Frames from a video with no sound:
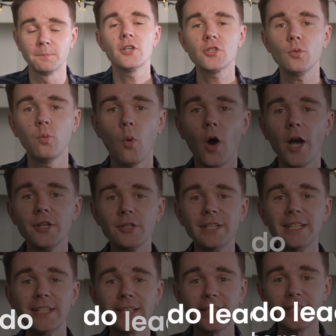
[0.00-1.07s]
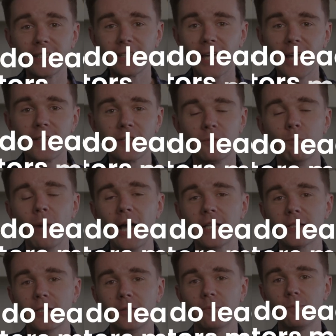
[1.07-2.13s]
So why do leading indicators
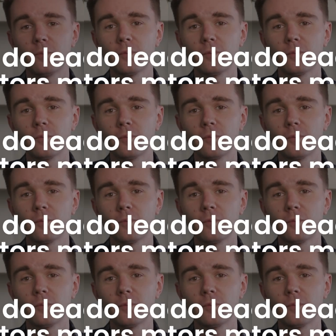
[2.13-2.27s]
matter?